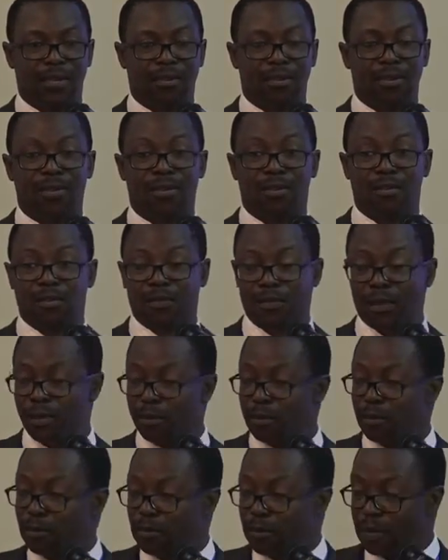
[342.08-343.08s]
talking to
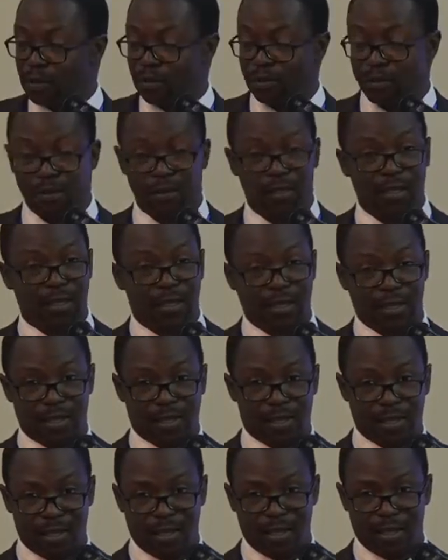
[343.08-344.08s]
fellow professionals.
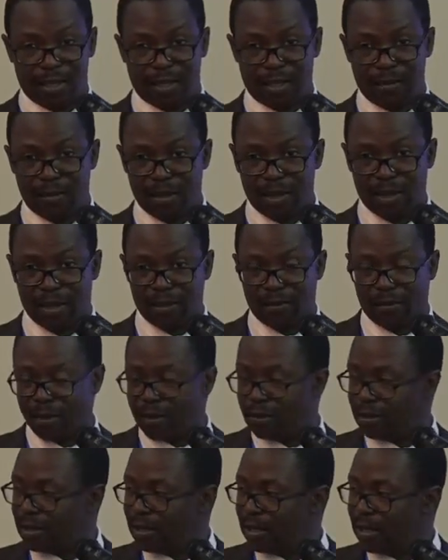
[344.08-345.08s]
There's something
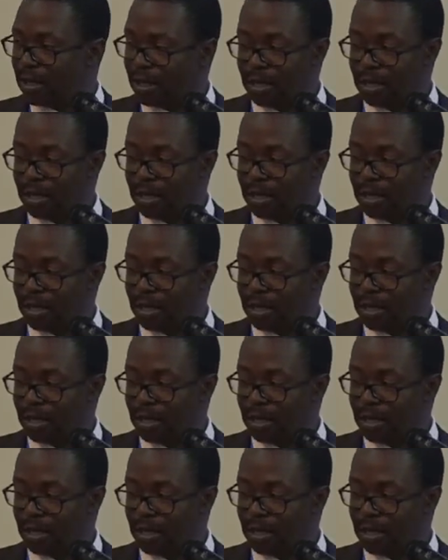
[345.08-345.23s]
about